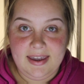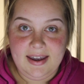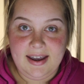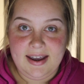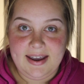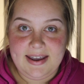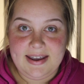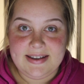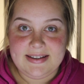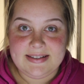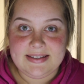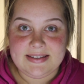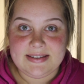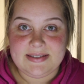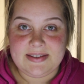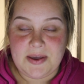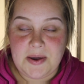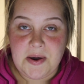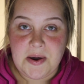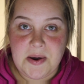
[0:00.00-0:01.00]
guys,
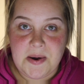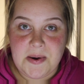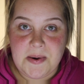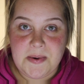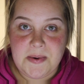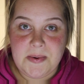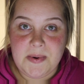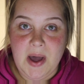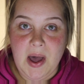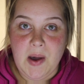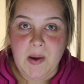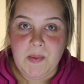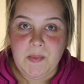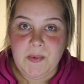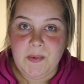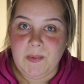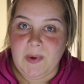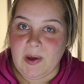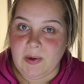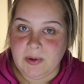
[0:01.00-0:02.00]
so
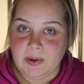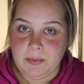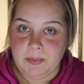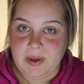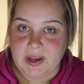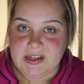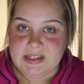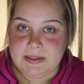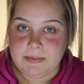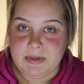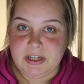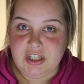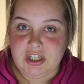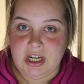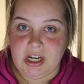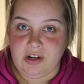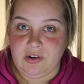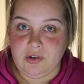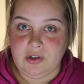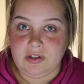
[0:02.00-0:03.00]
welcome back to my
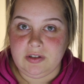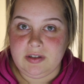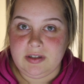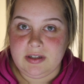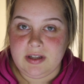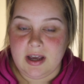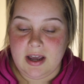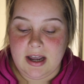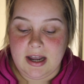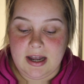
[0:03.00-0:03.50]
channel.